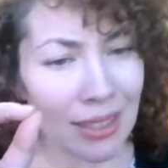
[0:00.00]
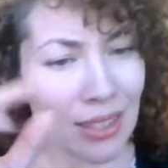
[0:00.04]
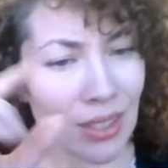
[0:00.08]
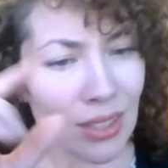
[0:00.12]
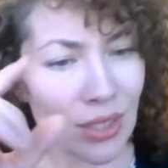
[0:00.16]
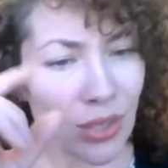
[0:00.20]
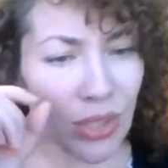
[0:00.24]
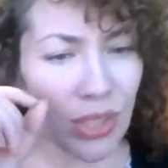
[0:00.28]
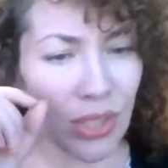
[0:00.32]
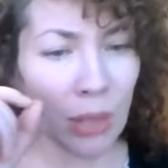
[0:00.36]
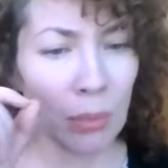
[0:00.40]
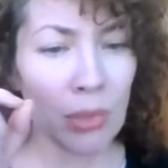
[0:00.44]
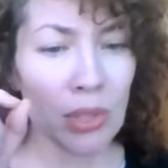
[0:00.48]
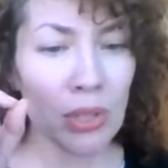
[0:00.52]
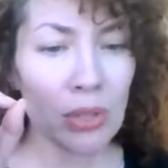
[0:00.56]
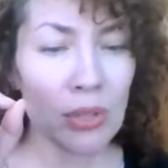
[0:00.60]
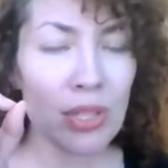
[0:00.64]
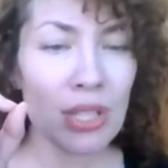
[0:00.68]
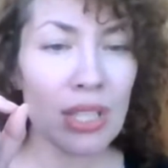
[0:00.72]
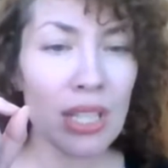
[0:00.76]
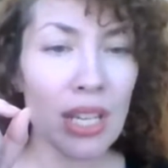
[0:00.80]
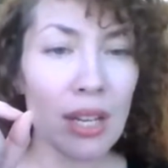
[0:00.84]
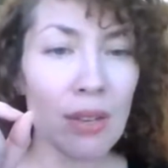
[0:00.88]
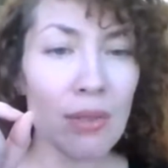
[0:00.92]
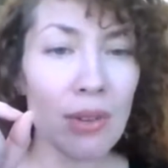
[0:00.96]
So some of you are
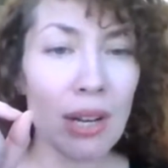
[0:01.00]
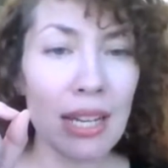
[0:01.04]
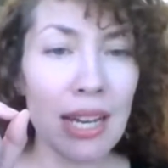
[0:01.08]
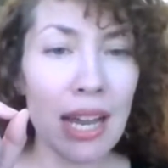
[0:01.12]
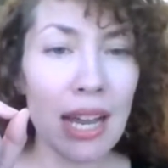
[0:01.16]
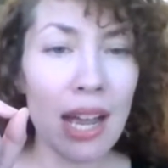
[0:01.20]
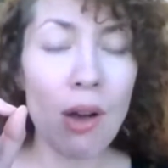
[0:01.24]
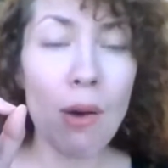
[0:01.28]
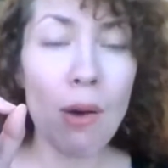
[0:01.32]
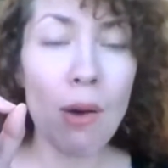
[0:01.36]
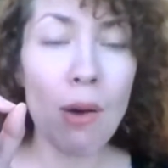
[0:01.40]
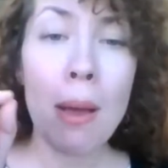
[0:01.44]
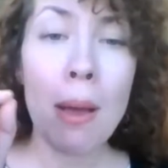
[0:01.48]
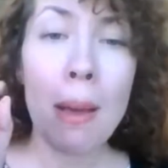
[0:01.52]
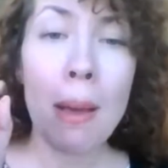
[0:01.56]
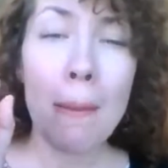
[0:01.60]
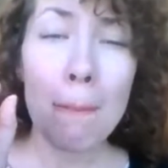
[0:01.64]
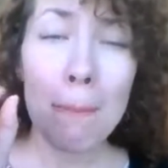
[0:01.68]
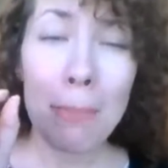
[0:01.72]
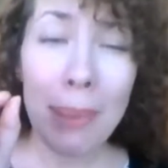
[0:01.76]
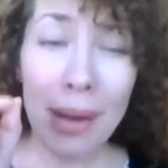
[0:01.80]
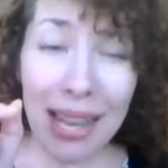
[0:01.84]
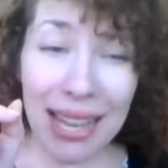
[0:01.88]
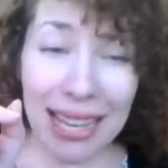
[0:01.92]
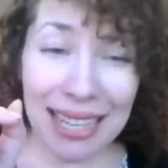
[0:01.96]
saying right now,
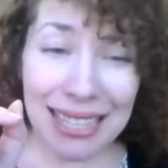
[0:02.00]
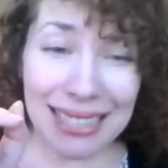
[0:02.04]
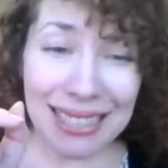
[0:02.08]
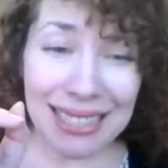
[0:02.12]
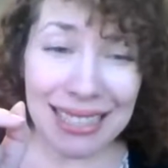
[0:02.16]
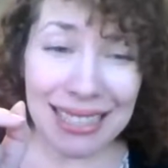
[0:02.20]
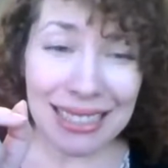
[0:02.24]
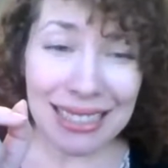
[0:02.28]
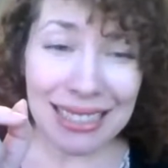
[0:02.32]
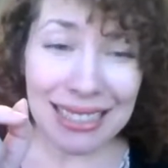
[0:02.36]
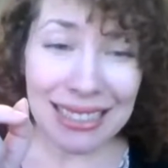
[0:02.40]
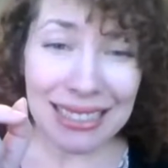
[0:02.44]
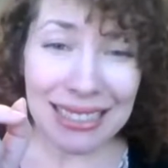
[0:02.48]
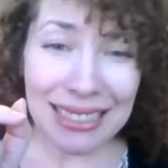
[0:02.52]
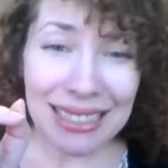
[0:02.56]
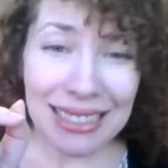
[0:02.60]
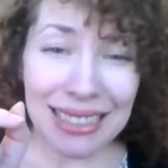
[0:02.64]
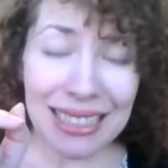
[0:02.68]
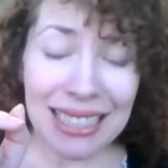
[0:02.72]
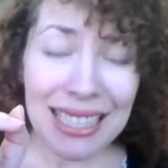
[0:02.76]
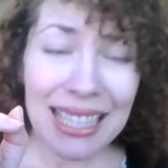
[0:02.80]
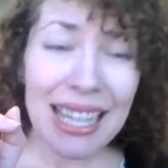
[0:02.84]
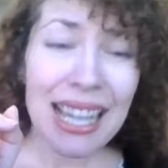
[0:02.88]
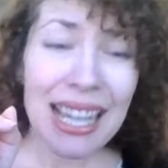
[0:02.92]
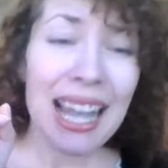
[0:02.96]
but
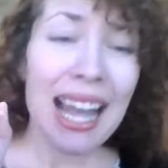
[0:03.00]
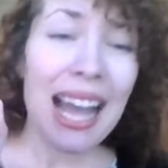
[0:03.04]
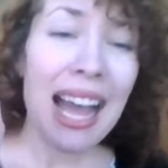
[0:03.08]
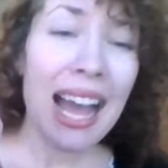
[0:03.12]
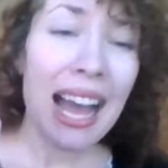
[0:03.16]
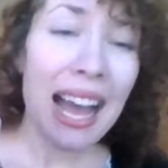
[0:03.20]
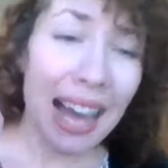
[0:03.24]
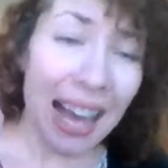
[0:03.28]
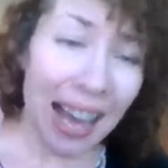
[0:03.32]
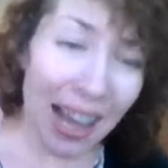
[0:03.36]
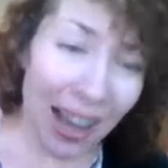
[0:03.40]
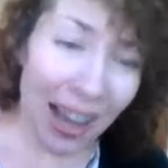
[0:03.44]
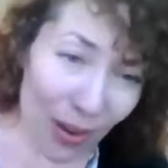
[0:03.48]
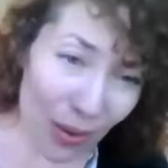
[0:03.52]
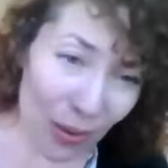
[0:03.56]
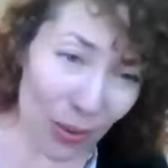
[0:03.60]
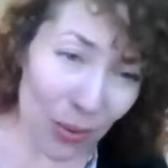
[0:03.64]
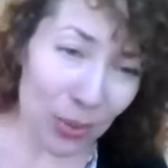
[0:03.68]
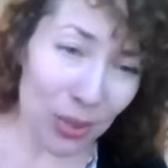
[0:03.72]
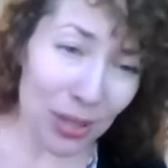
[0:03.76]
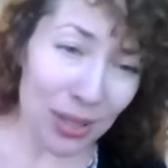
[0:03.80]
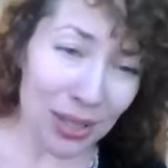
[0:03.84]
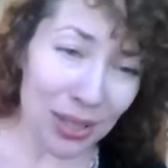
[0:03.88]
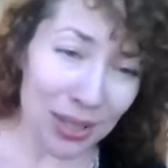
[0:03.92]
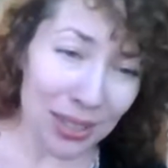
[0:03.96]

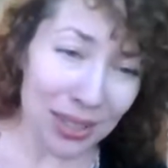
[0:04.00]
how?